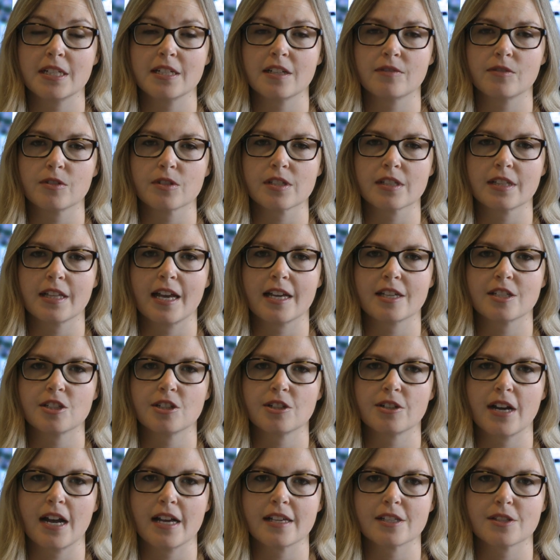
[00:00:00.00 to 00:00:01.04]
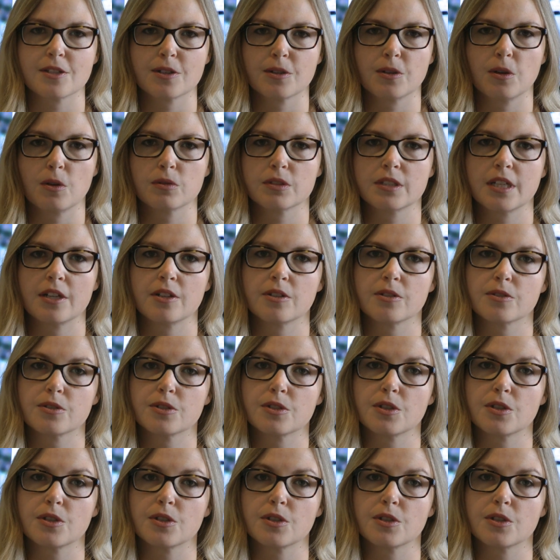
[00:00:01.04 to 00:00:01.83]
Devils last year as their goaltender,